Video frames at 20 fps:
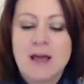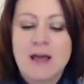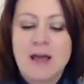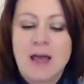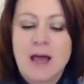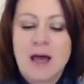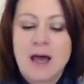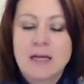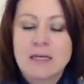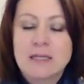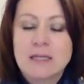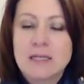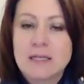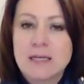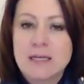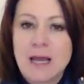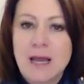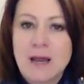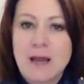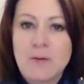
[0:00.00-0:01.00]
And
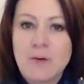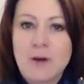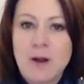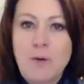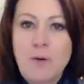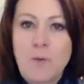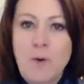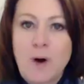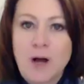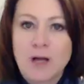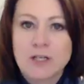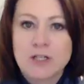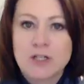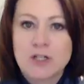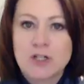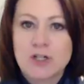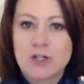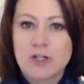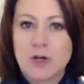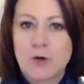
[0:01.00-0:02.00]
today, what I want to
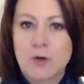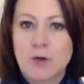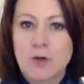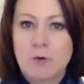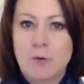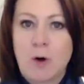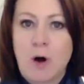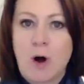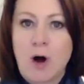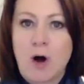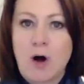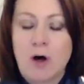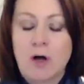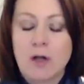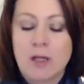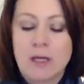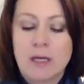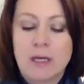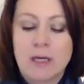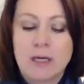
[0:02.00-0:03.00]
show you
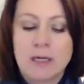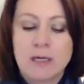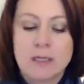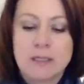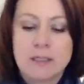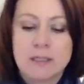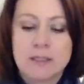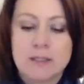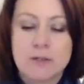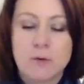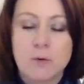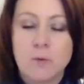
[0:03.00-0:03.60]
all is